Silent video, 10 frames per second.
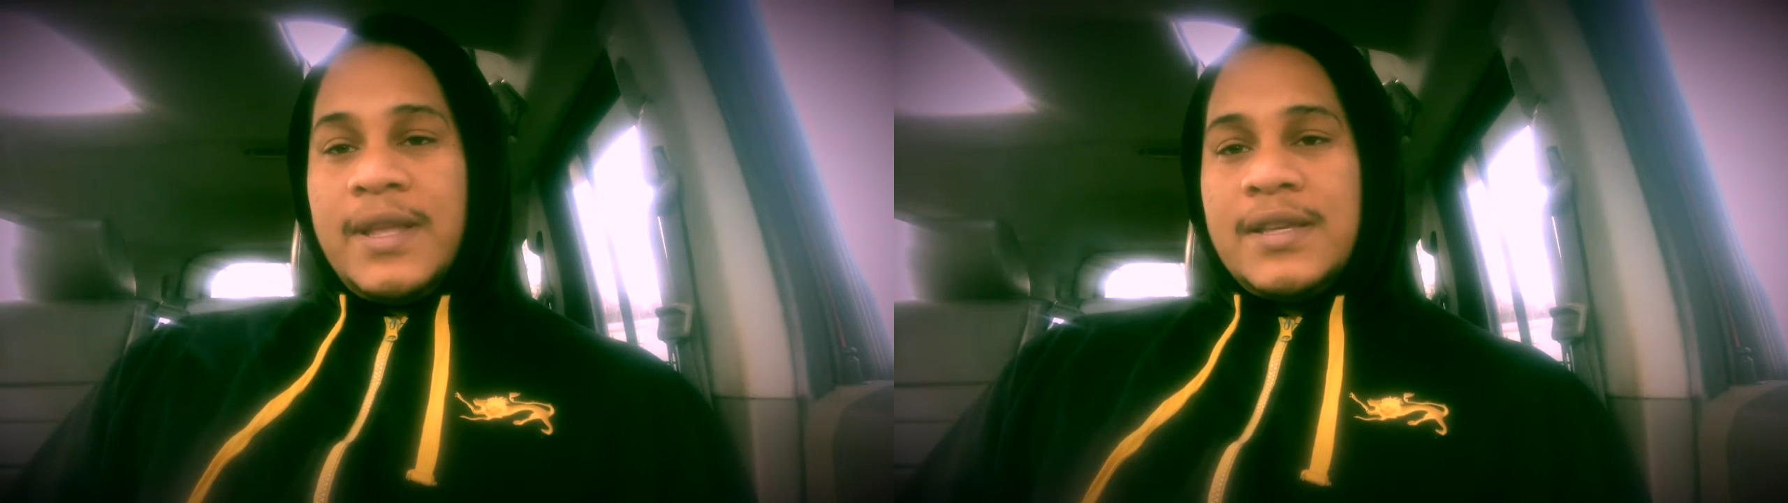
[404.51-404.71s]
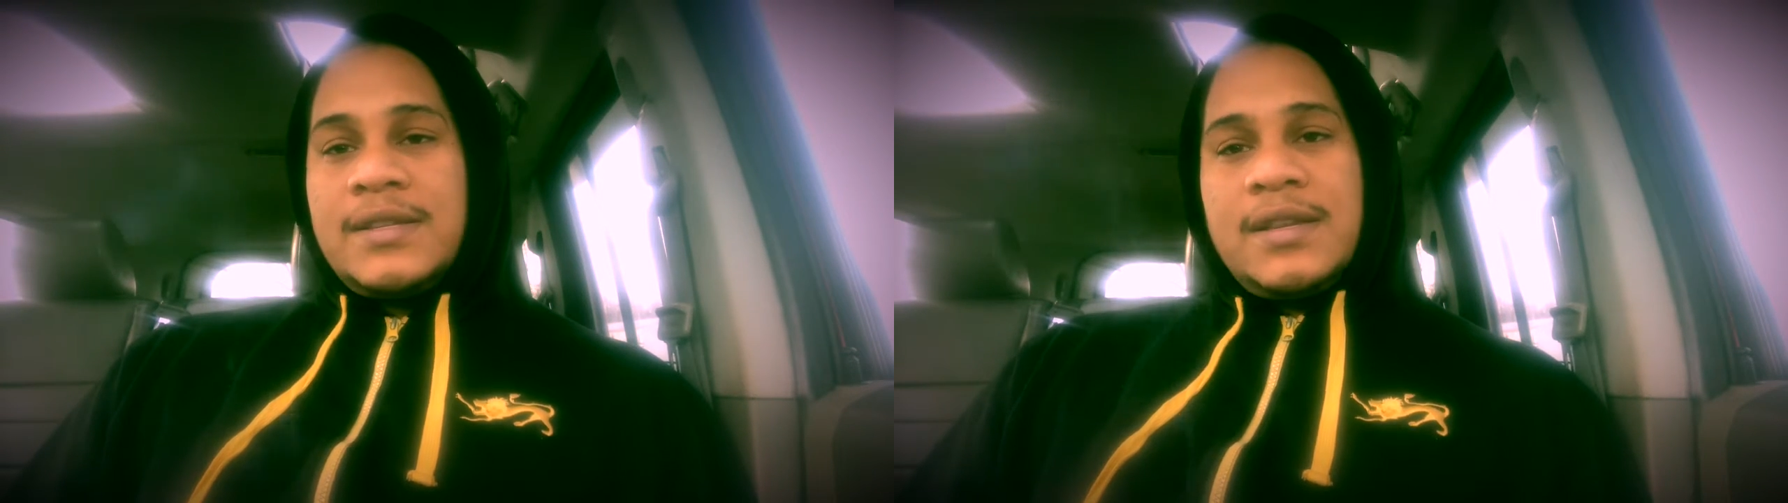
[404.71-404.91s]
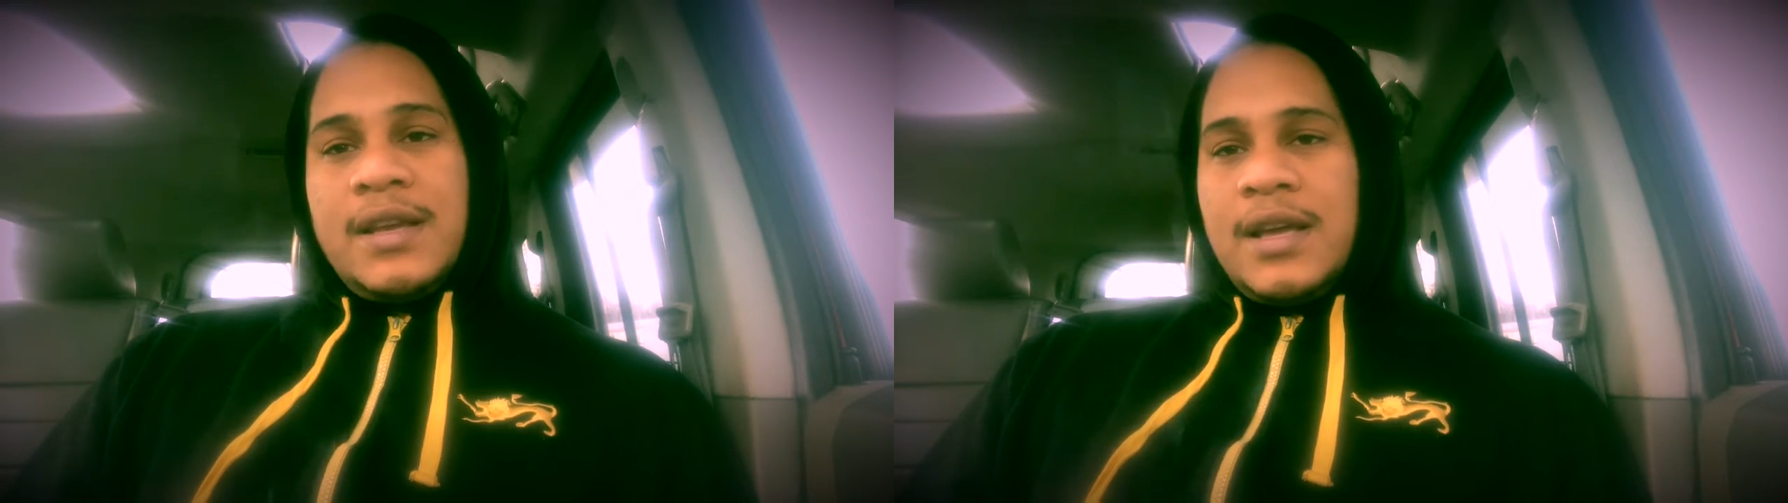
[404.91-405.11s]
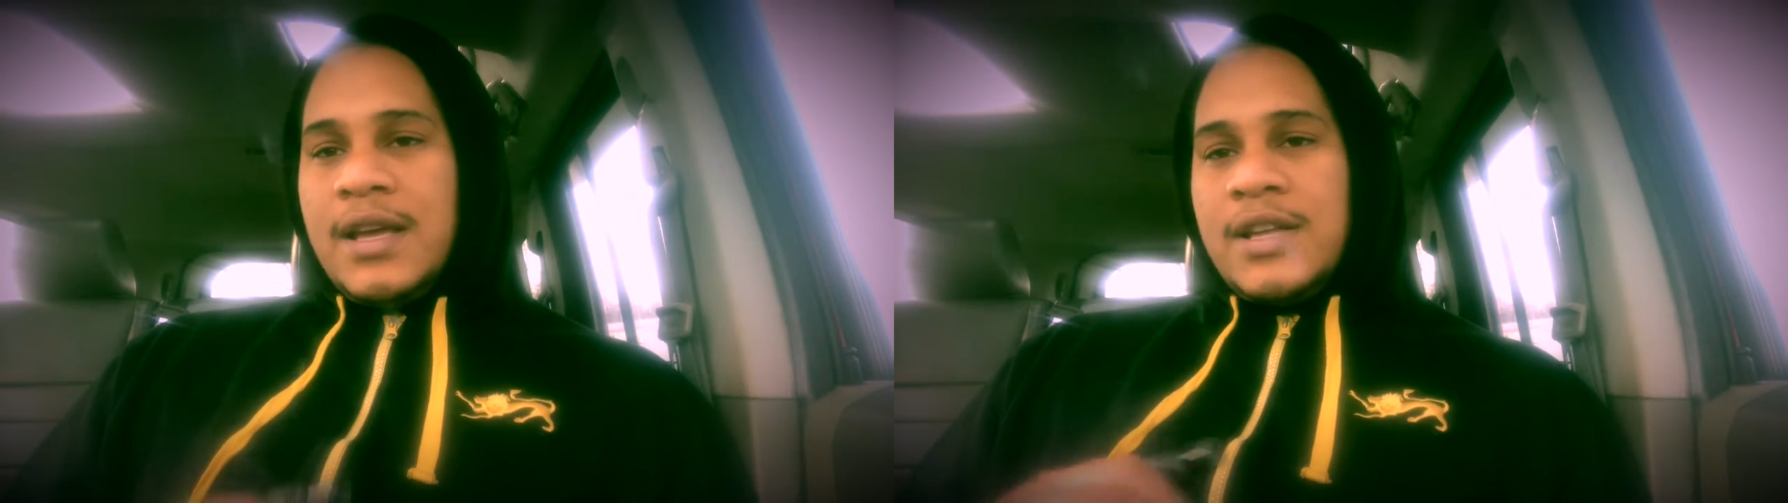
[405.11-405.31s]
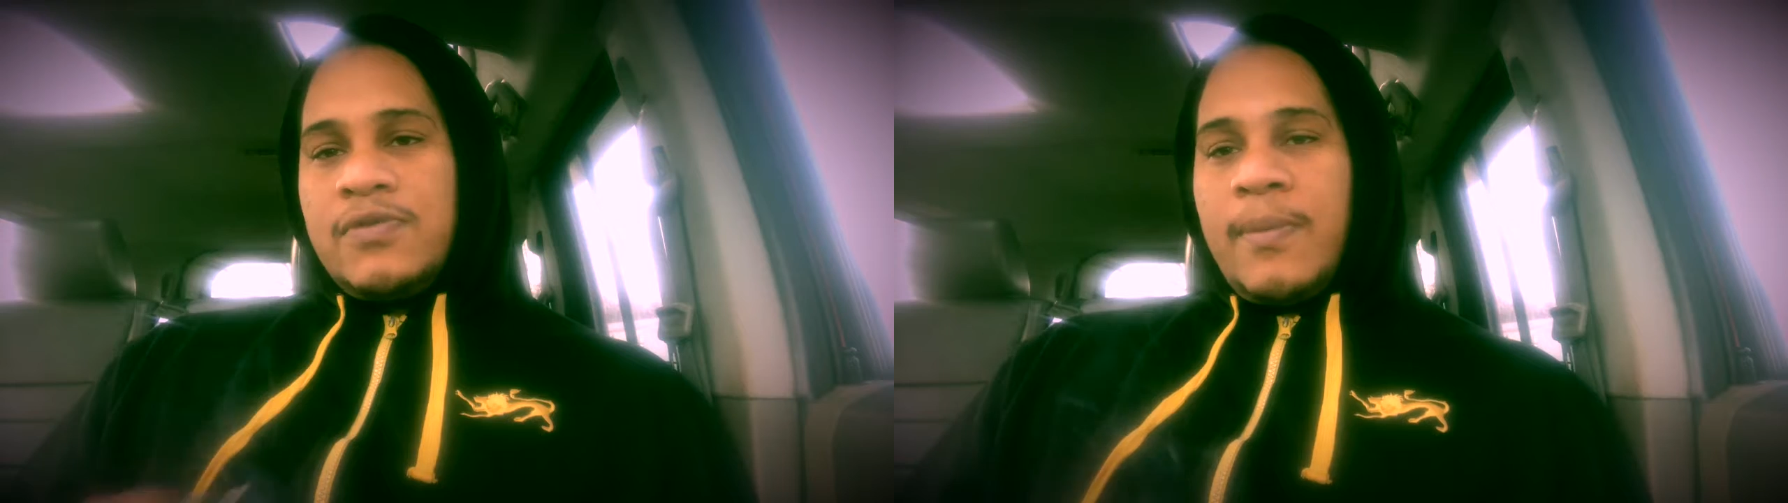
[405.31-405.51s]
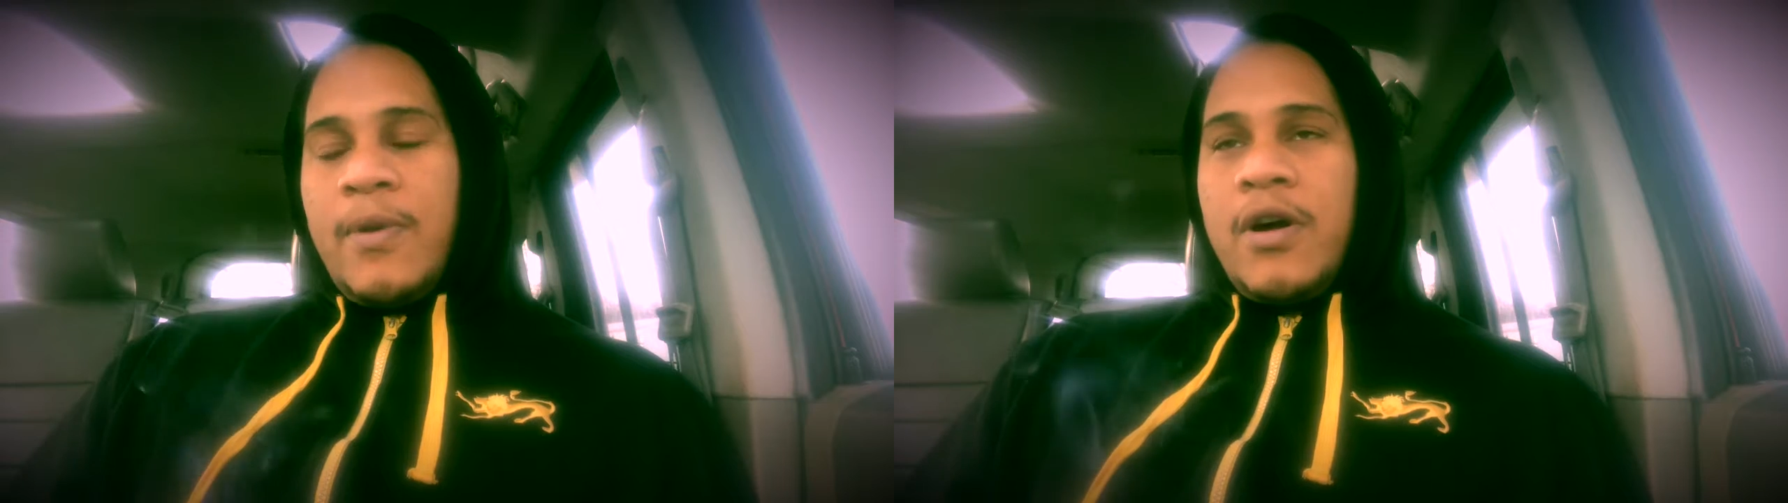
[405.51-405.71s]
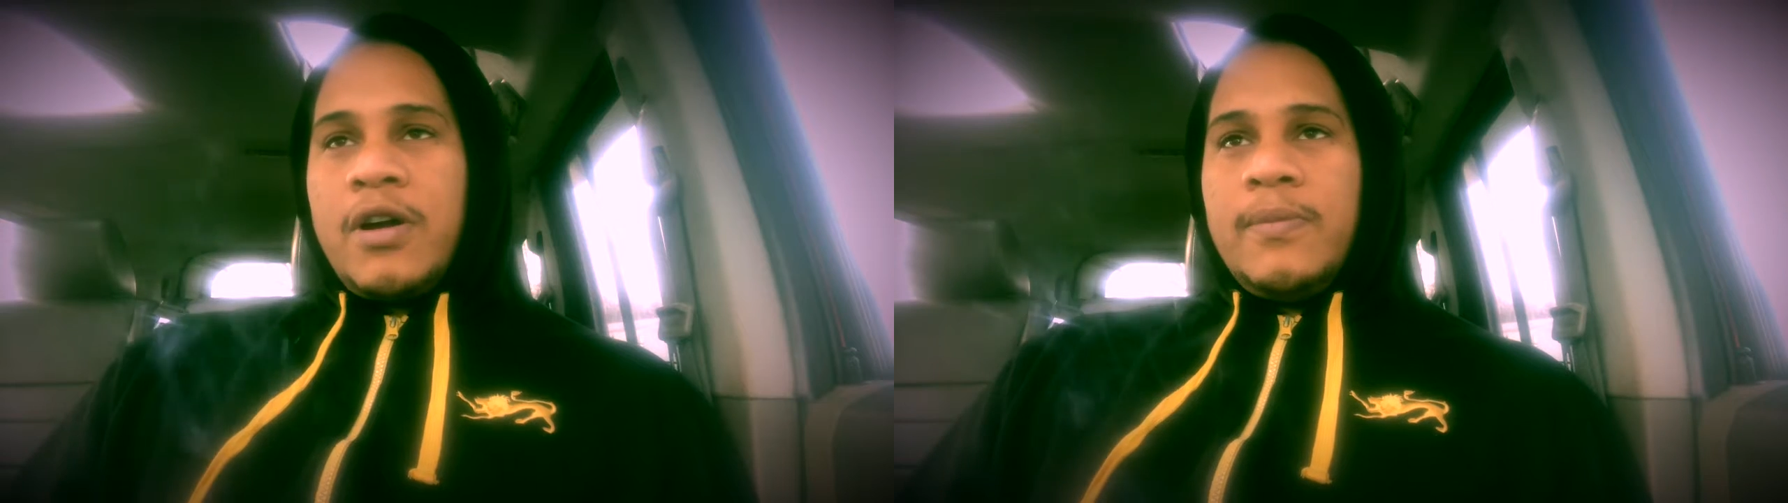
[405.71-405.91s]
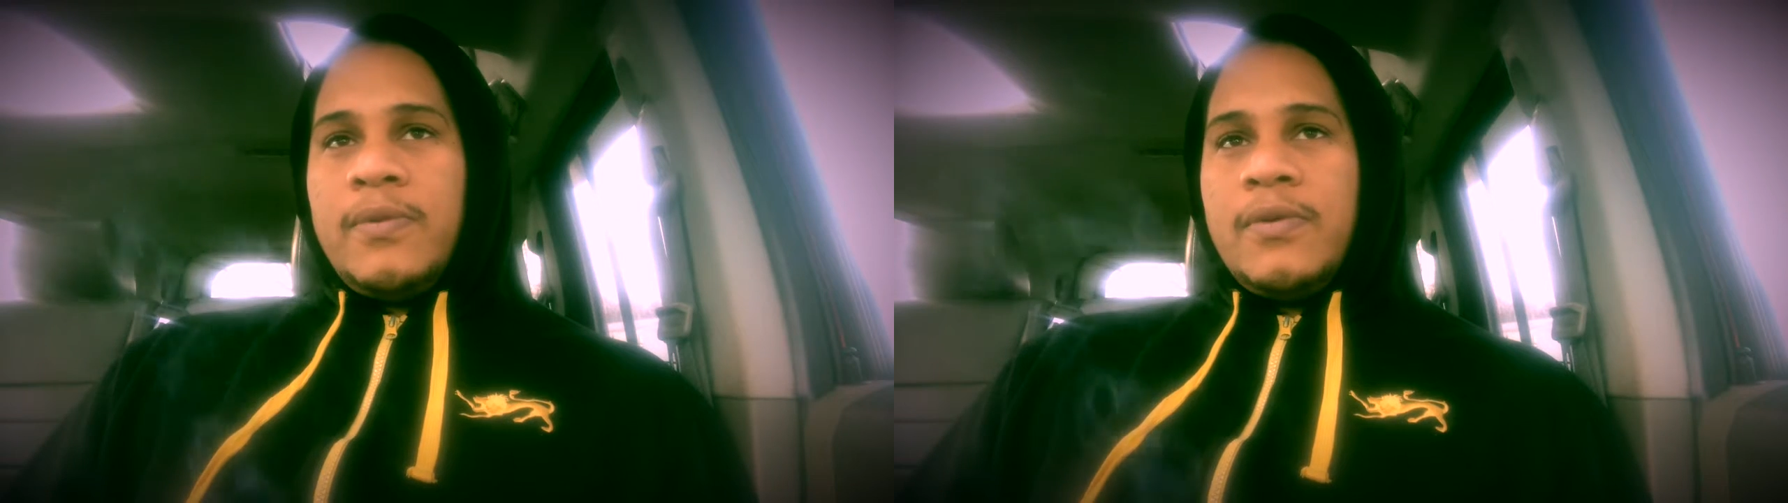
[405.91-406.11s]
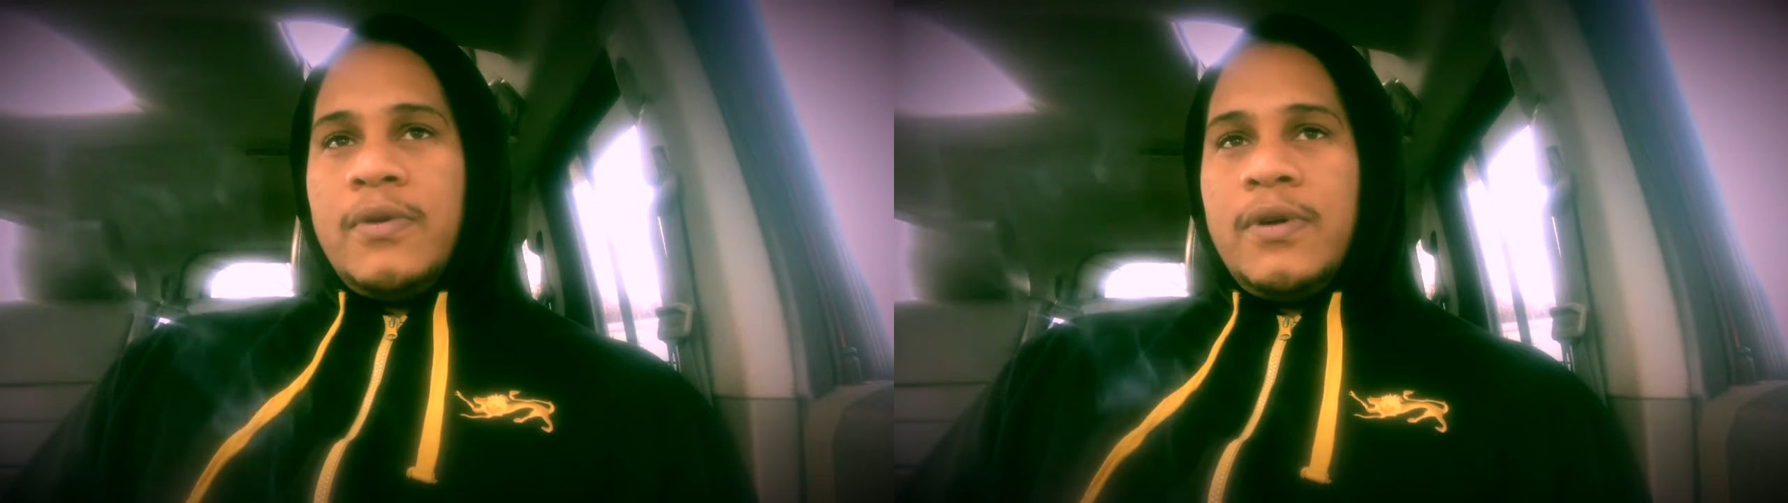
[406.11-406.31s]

this is remarkable.